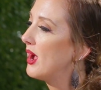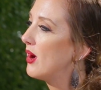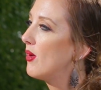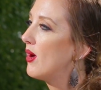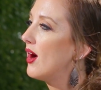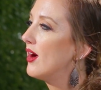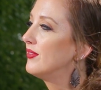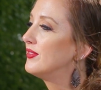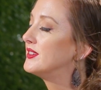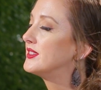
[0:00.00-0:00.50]
how
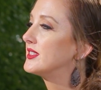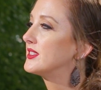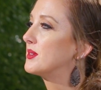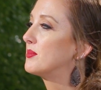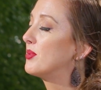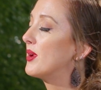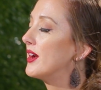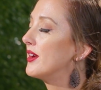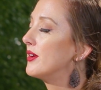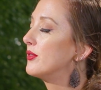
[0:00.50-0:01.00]
often does a
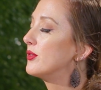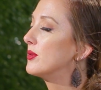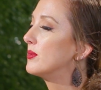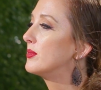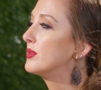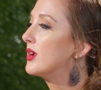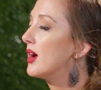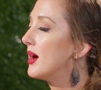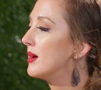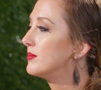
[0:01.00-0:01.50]
bride and groom
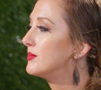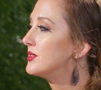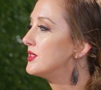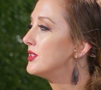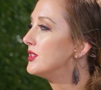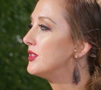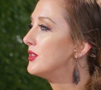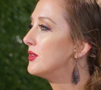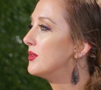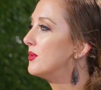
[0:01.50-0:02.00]
come
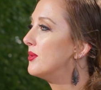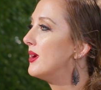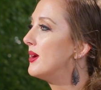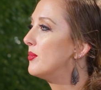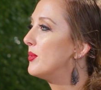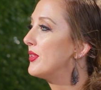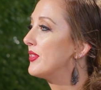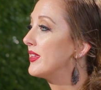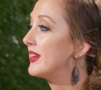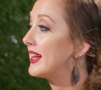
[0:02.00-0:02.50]
to you
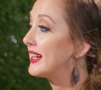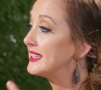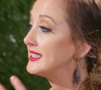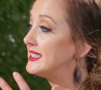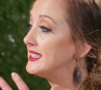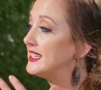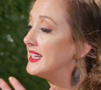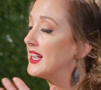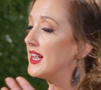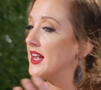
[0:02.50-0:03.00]
with an
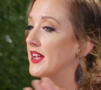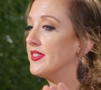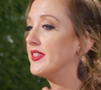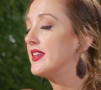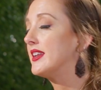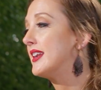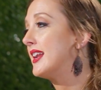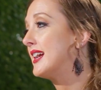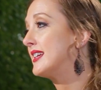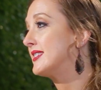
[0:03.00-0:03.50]
idea and
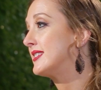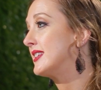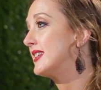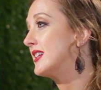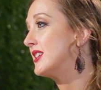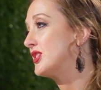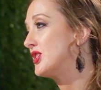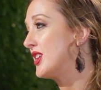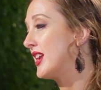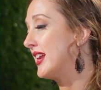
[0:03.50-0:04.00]
then it has to
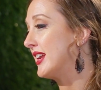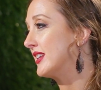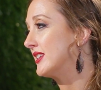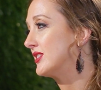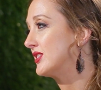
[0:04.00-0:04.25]
get changed?